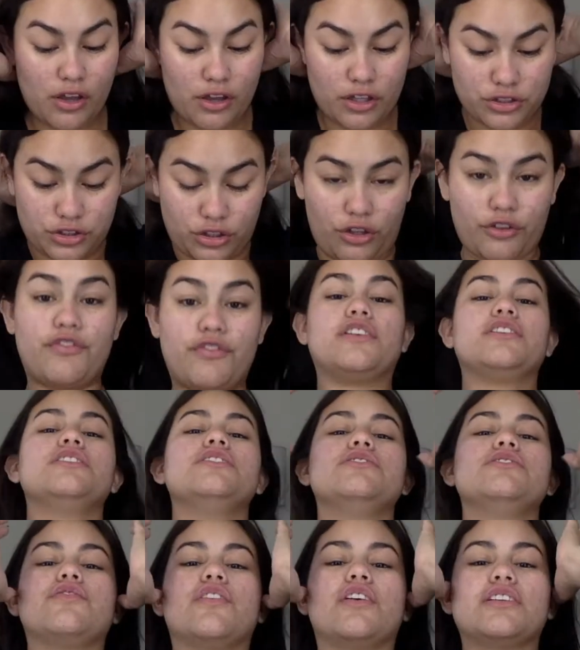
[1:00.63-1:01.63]
So first
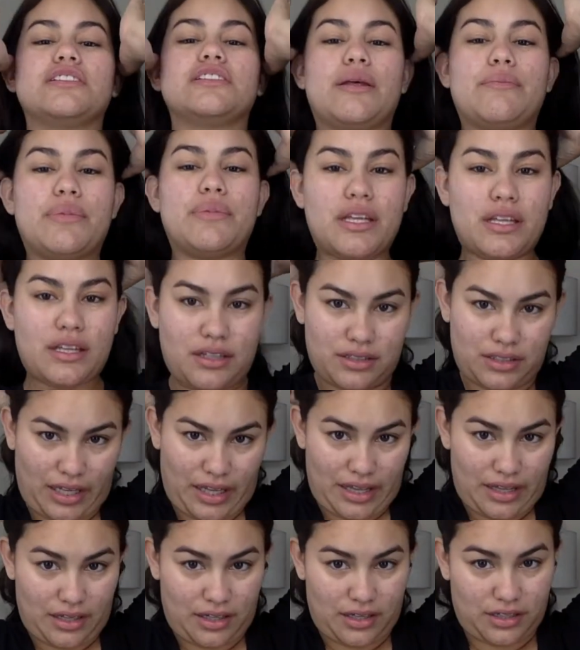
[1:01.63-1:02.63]
things first, let me
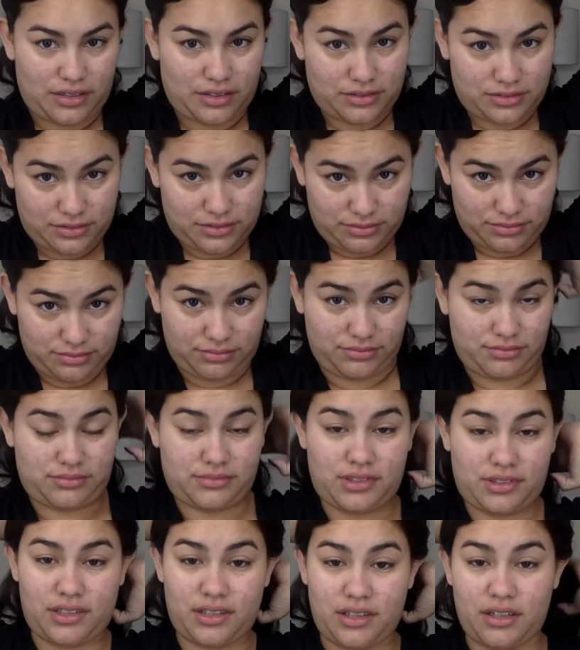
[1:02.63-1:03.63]
I
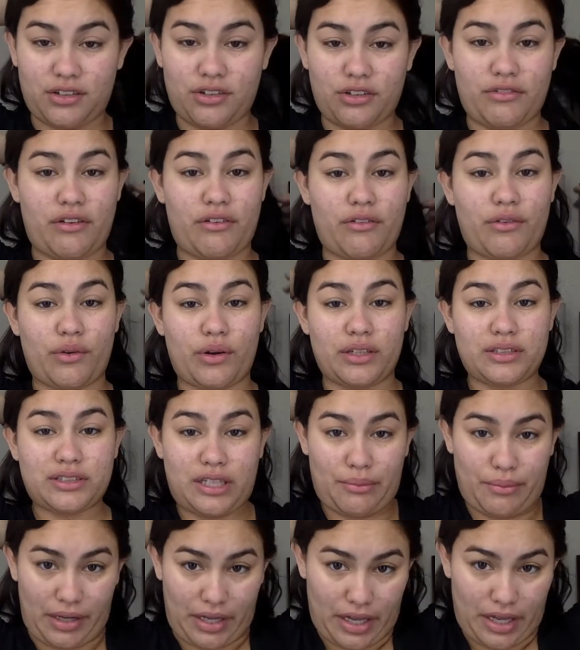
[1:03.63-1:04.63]
don't know if I want to
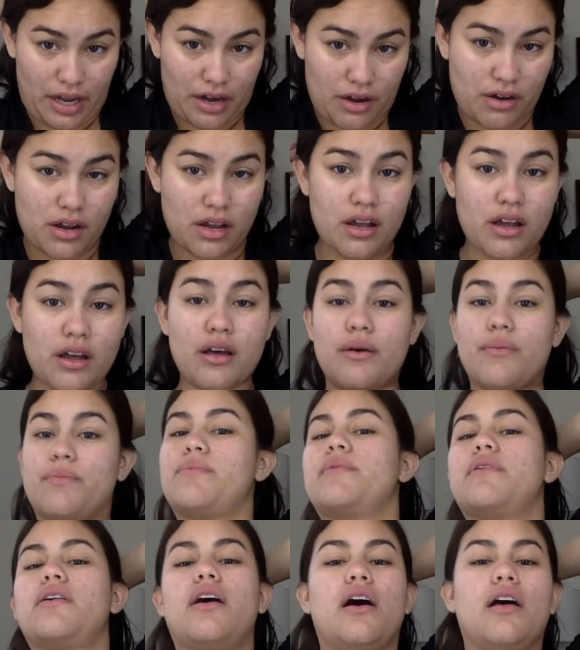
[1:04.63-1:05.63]
tie my hair up.
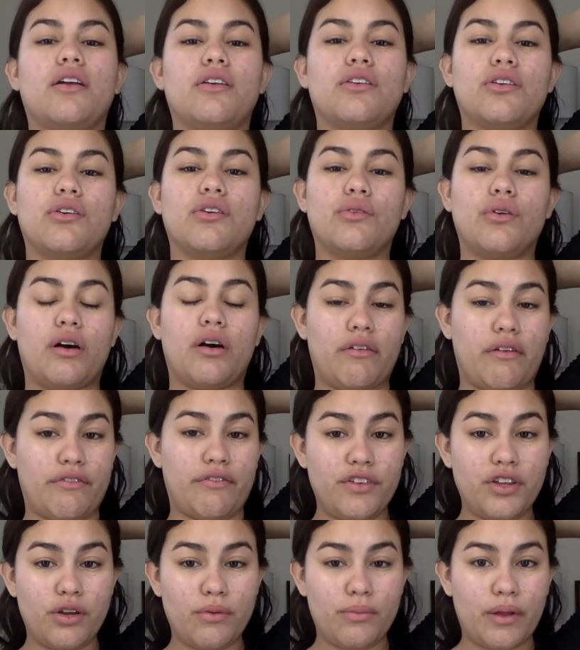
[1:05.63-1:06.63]
I don't know how I
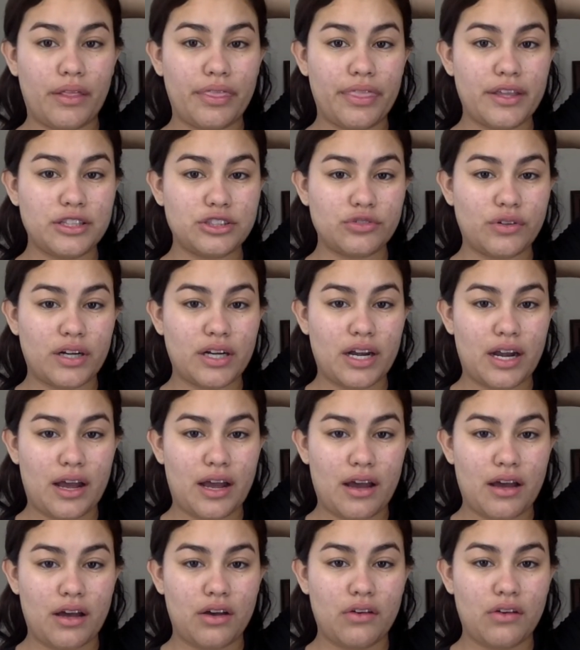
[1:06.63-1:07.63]
feel about this right
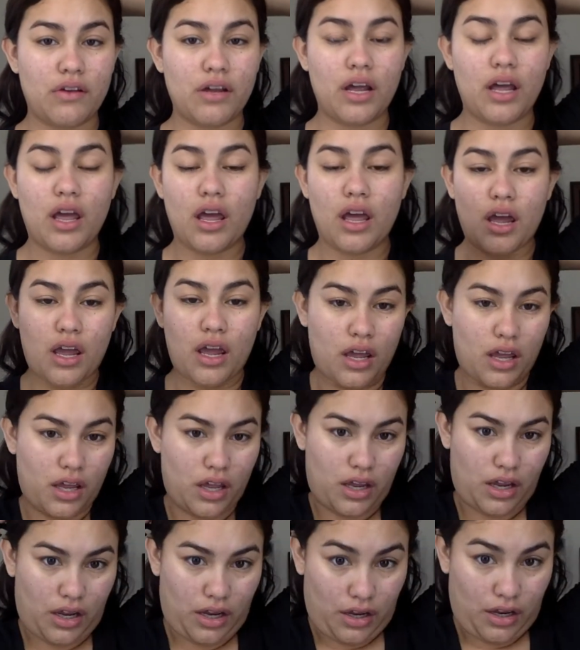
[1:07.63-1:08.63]
now.
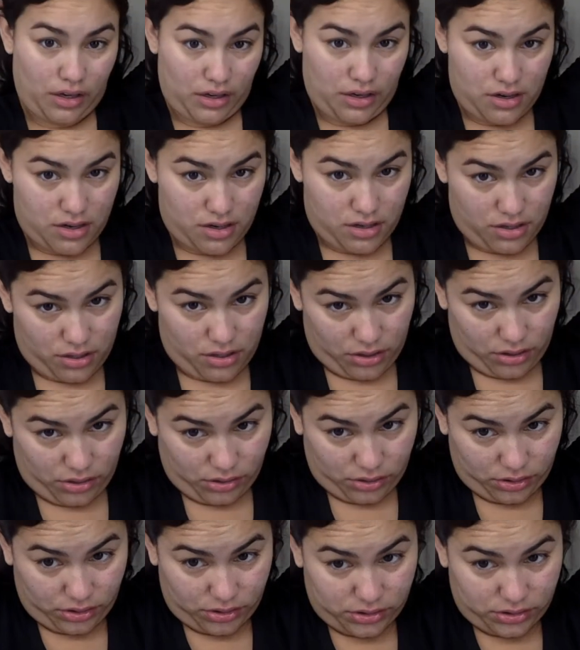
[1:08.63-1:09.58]
Let's